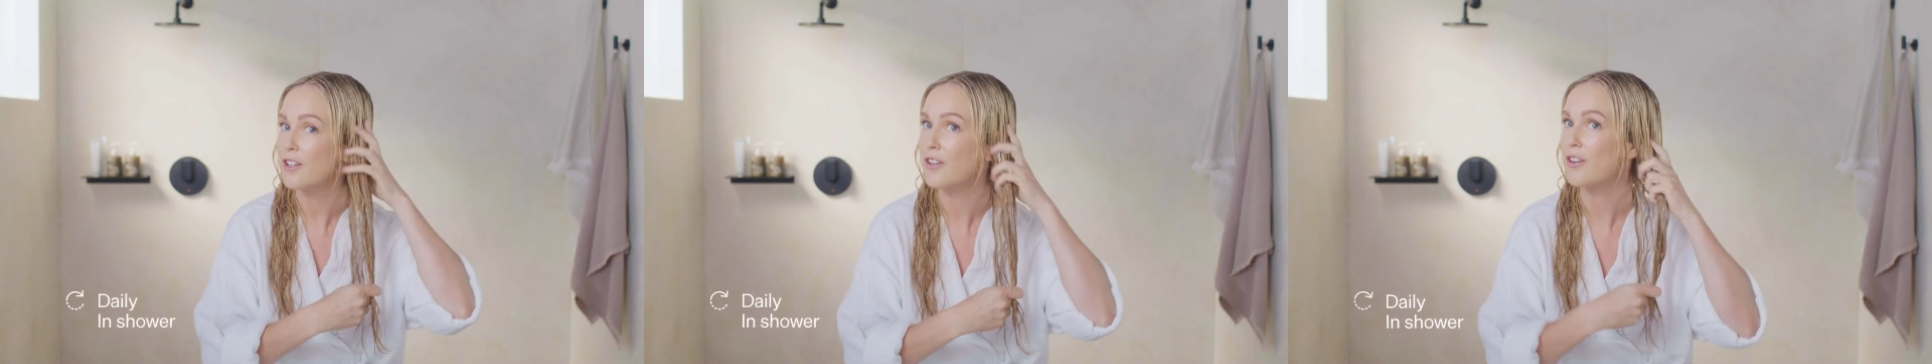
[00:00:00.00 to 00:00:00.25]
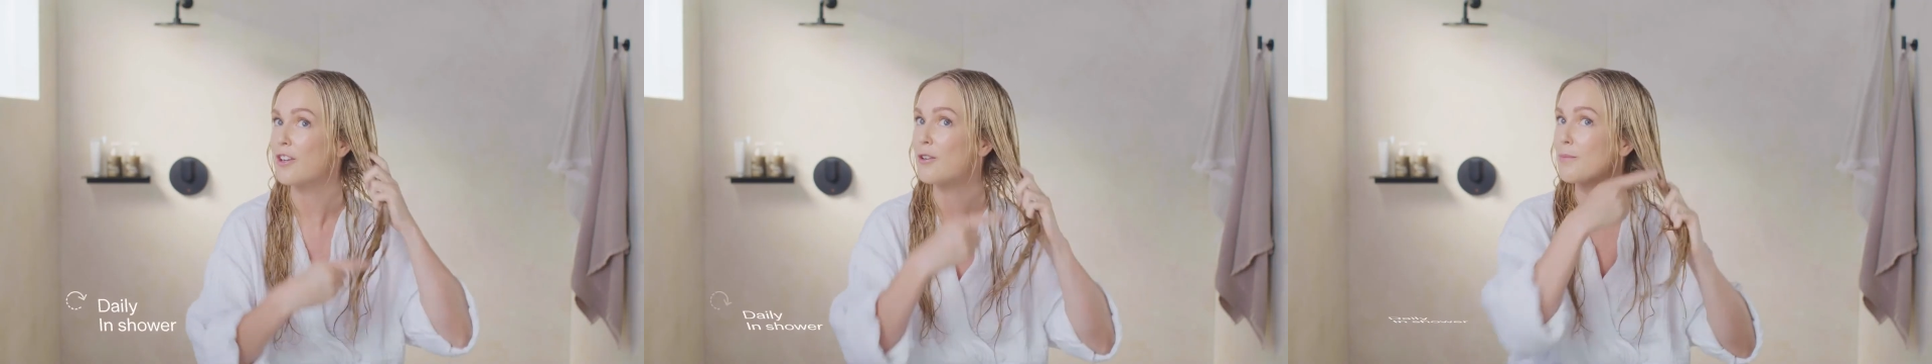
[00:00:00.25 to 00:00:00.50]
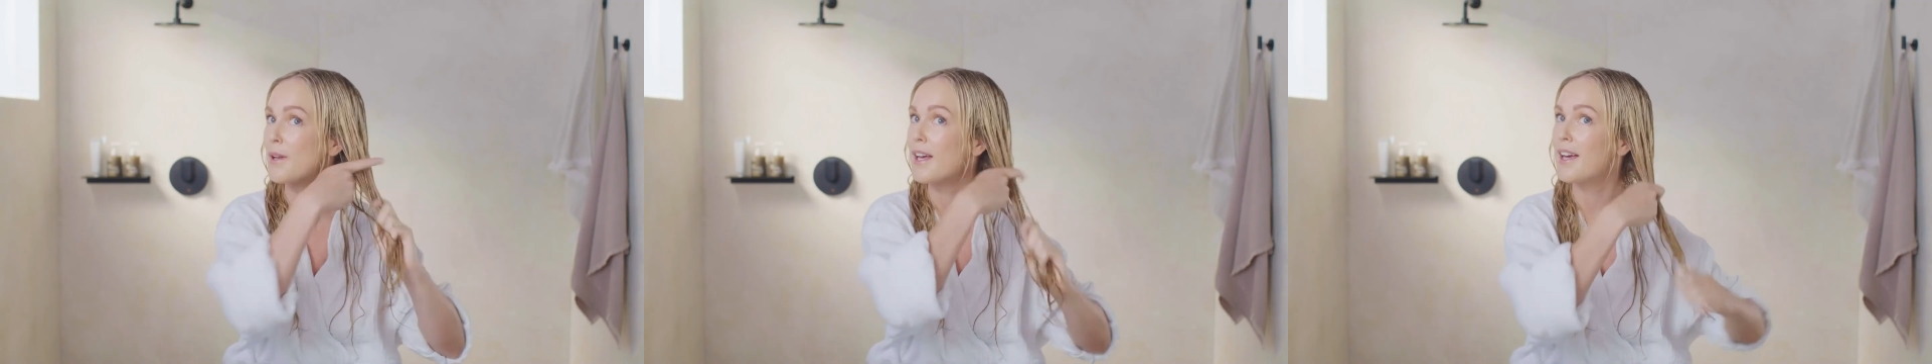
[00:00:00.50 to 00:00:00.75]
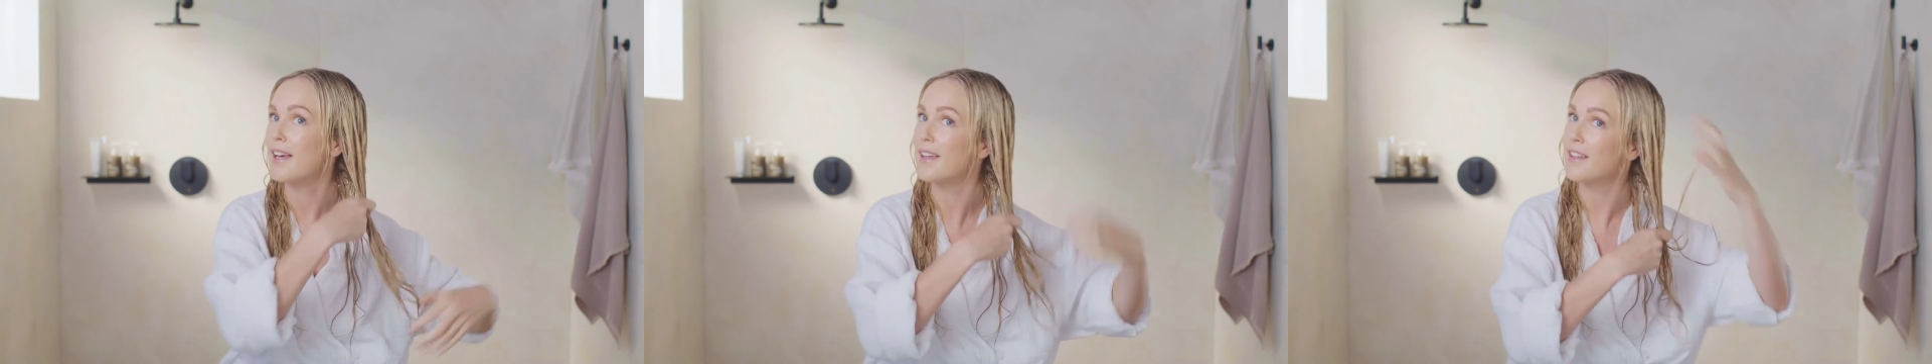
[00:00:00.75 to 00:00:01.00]
you're going to
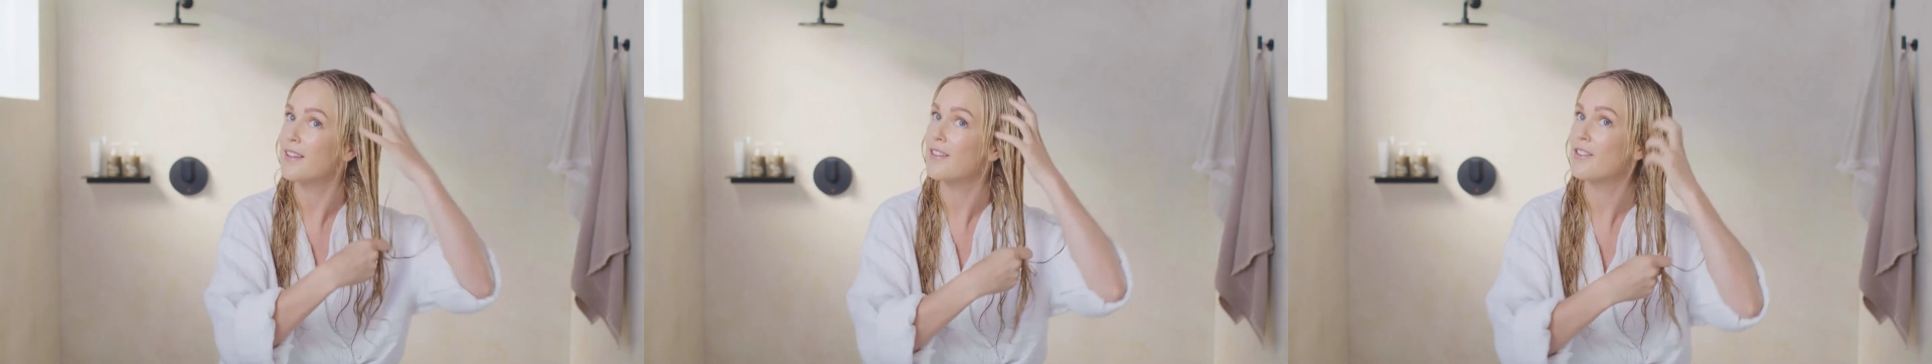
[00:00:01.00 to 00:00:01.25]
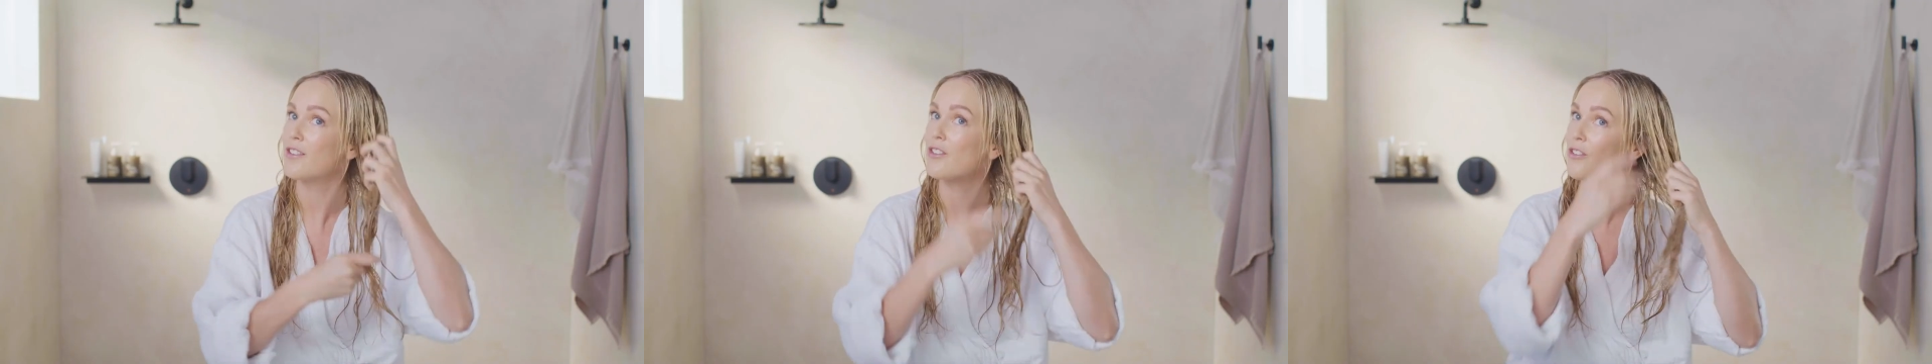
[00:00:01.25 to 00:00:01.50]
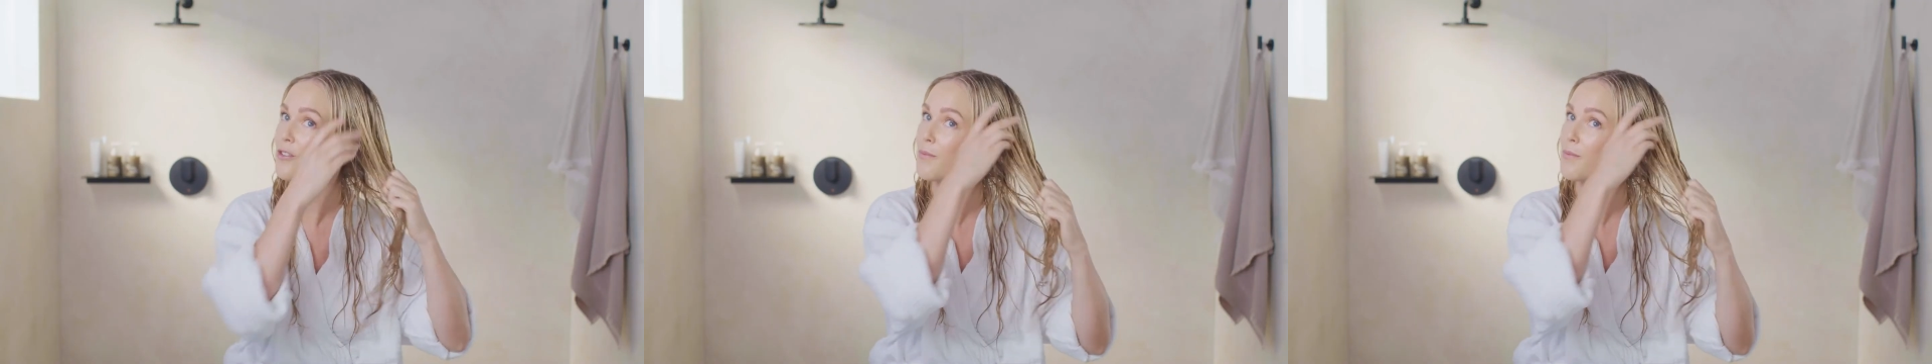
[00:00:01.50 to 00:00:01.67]
apply through